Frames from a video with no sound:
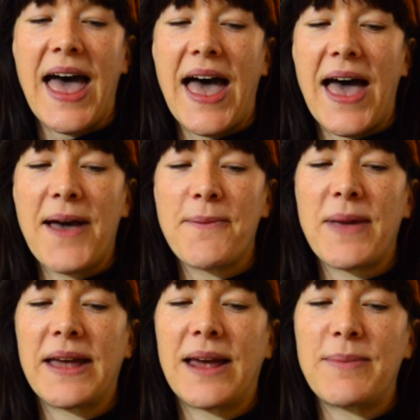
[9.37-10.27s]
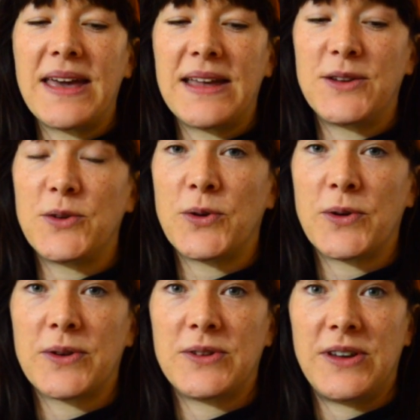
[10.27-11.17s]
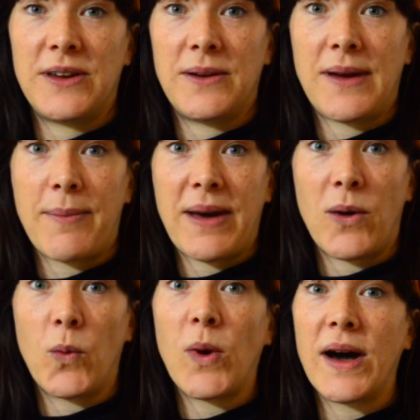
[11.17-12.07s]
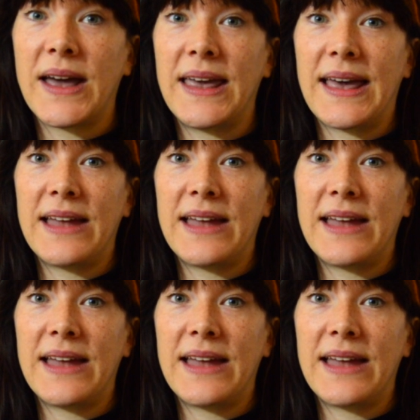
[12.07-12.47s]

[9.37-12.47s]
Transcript: and I'm here to talk to you about why